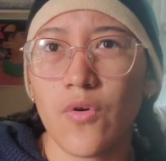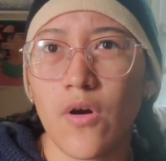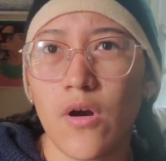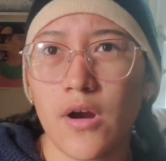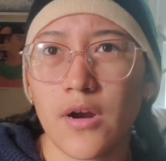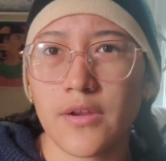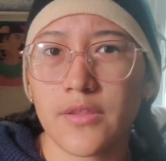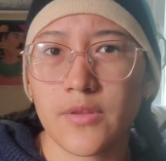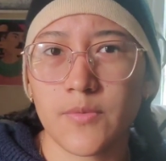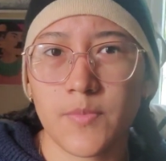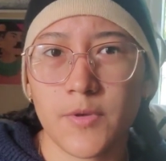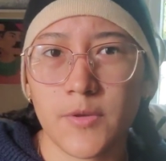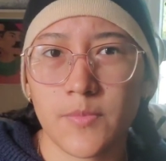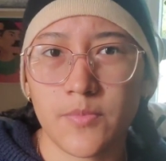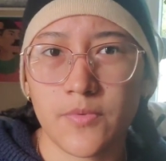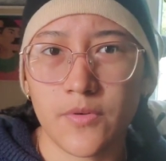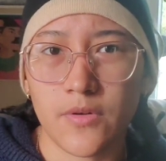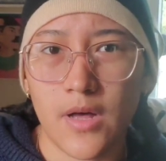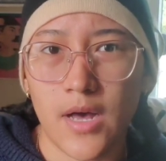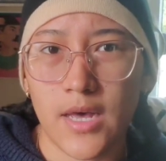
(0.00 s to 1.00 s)
are the
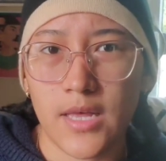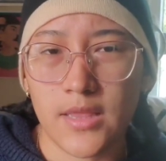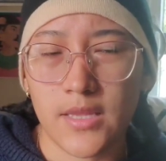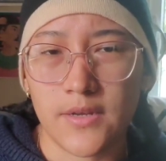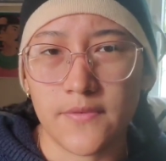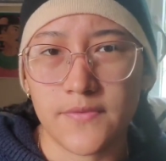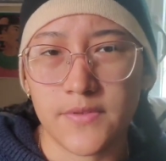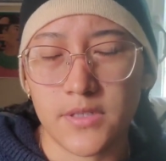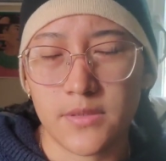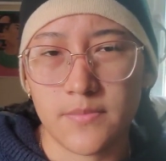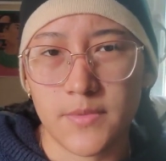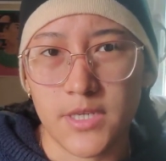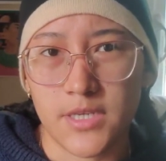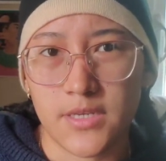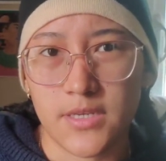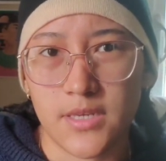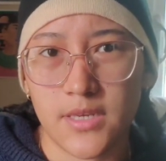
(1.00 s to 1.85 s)
people I love to meet?